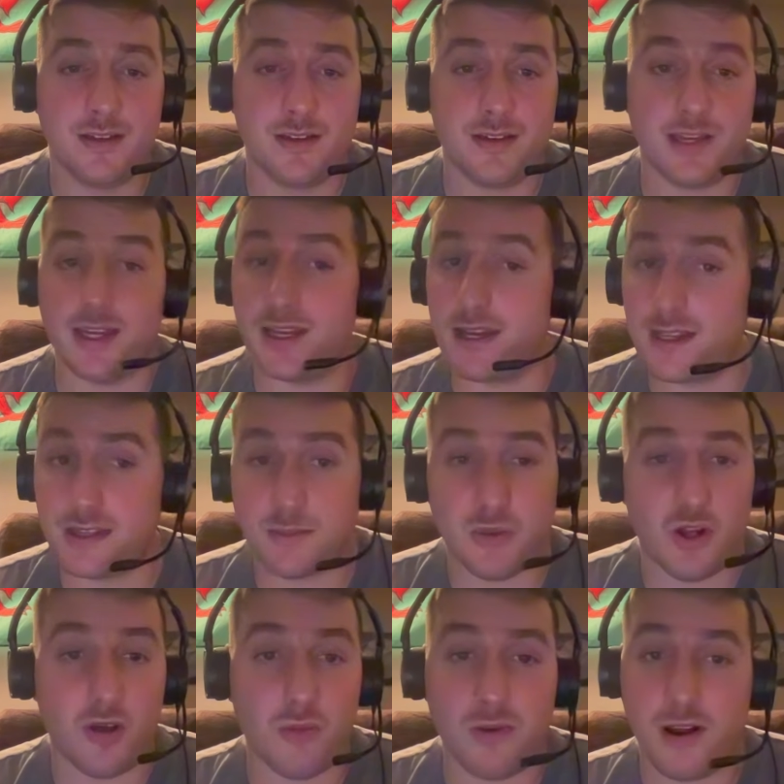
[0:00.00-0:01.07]
He can hit the
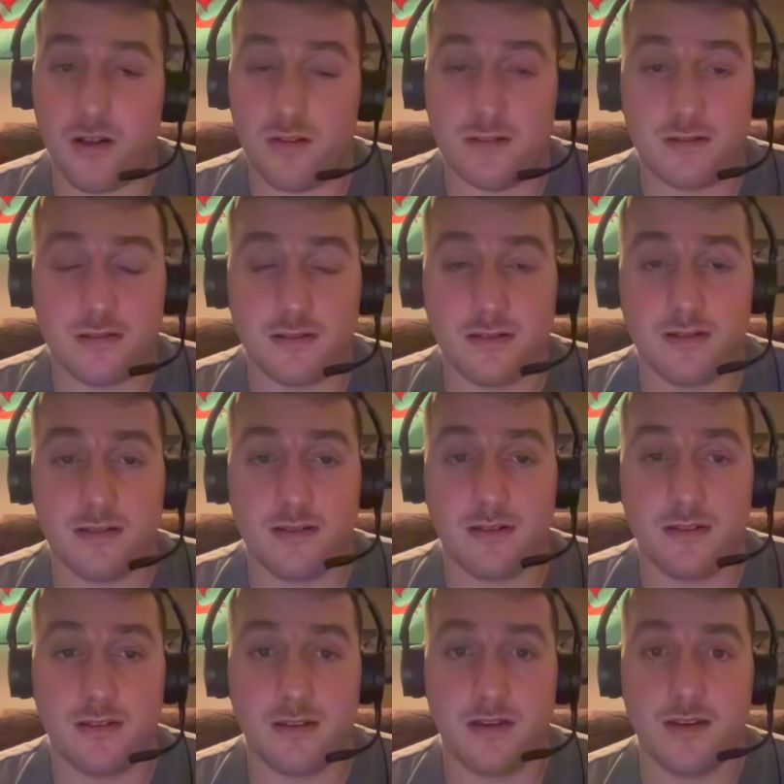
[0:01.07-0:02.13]
ball well,
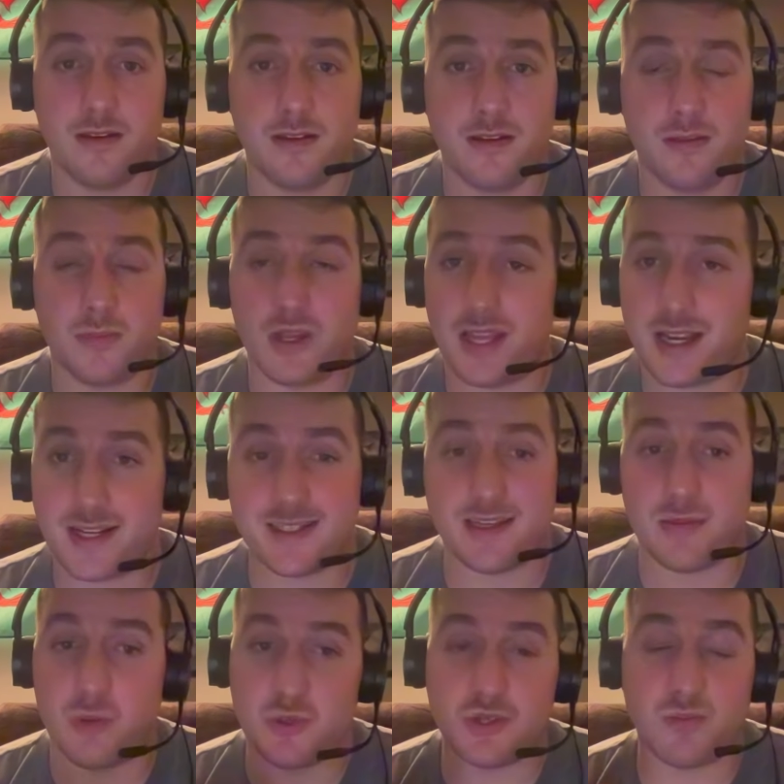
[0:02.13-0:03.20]
but like I
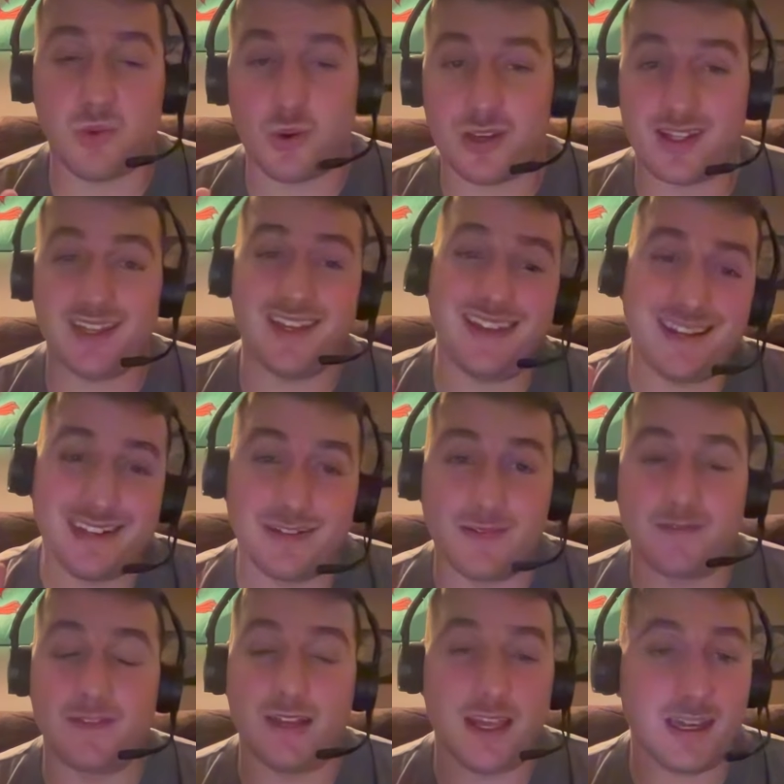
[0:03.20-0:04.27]
said, most importantly, he can
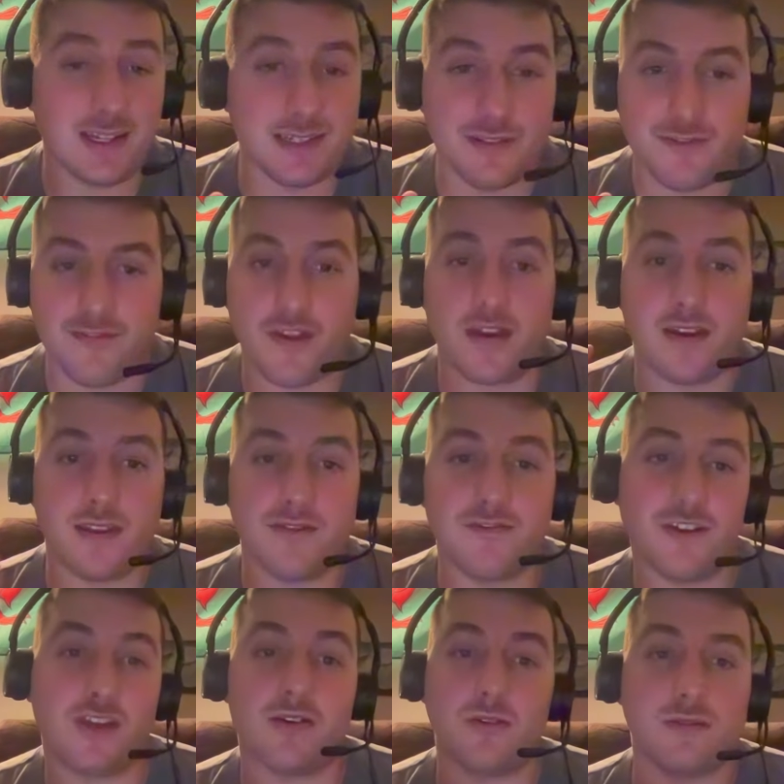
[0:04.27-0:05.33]
he can defend in the
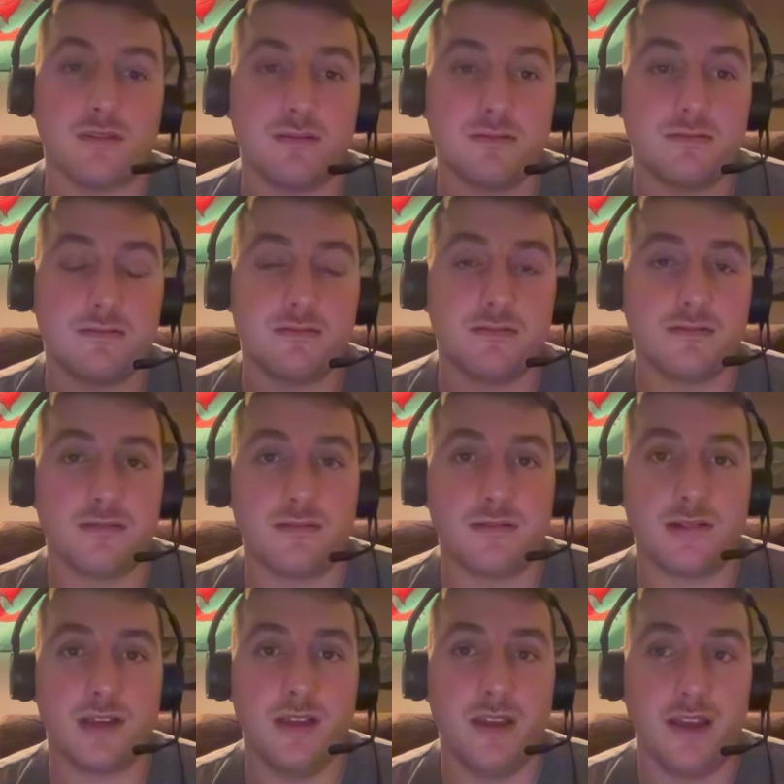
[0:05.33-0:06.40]
field.
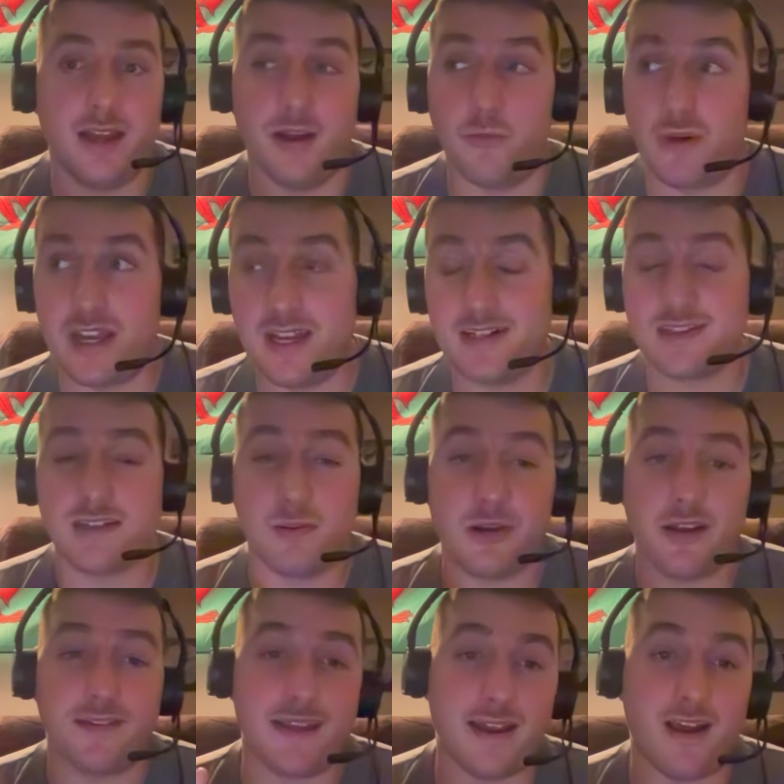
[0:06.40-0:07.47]
And we need
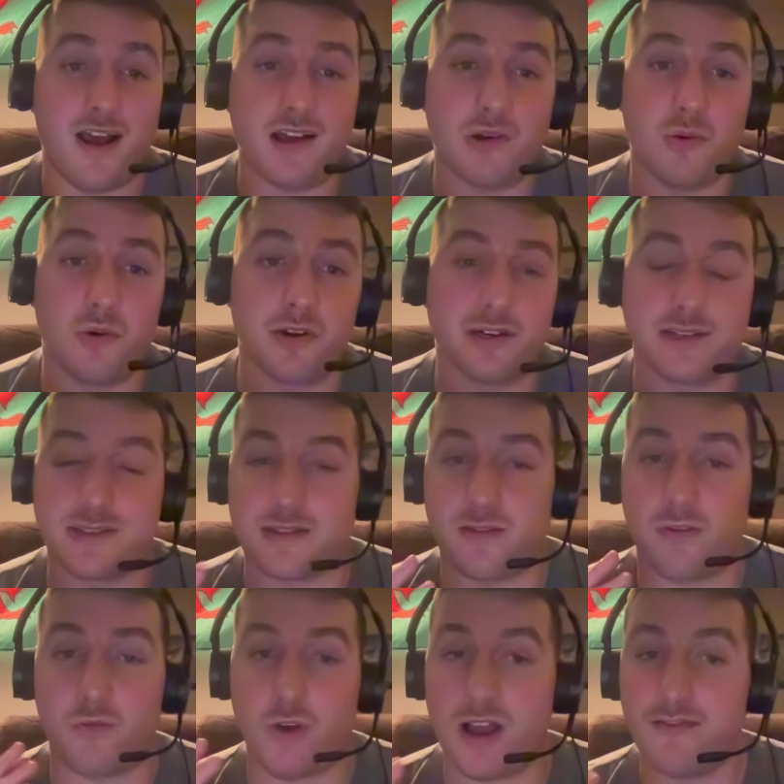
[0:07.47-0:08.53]
somebody on that hot corner because
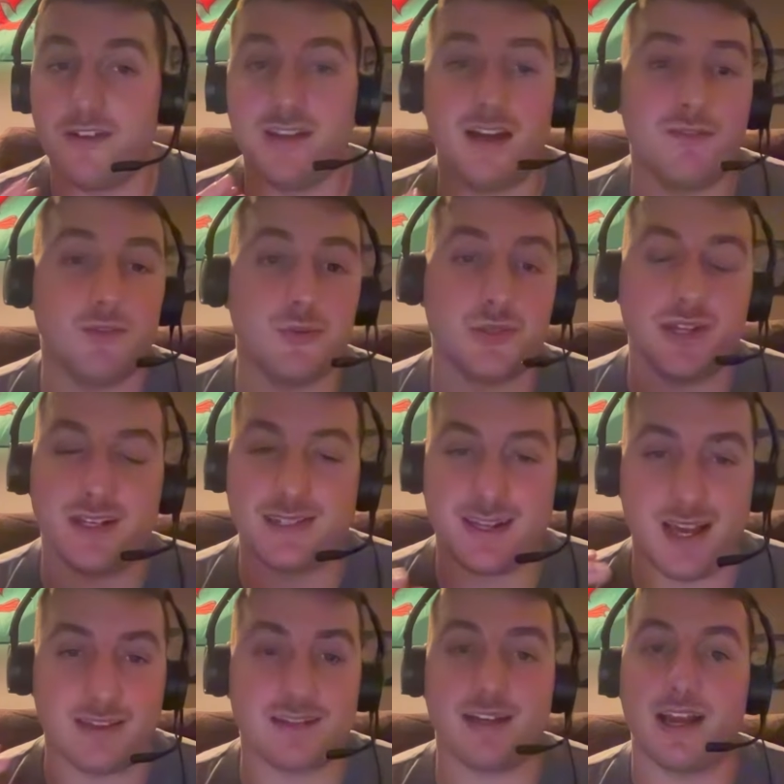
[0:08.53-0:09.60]
Rafi Devers is
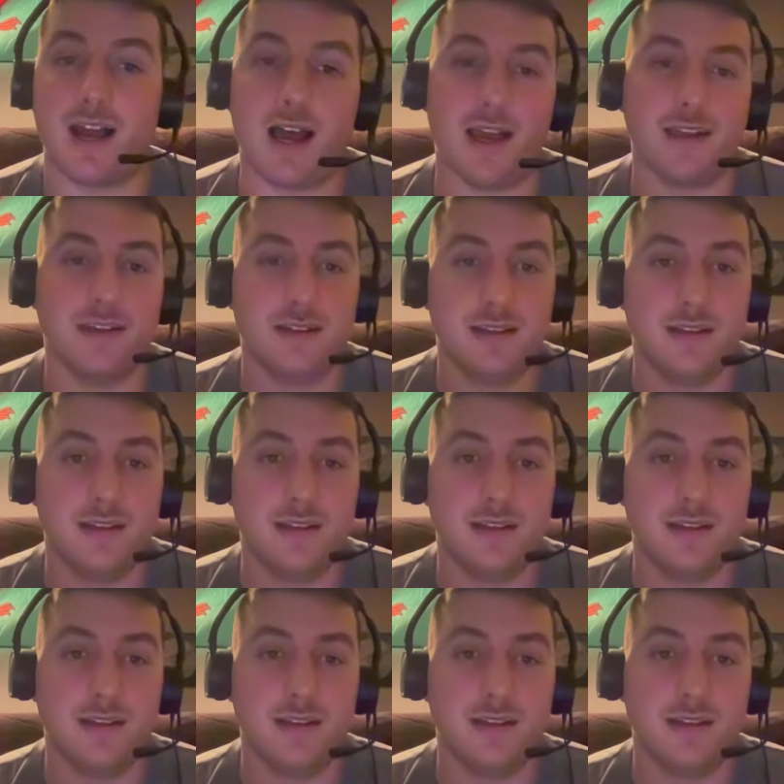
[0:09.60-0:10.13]
not the guy.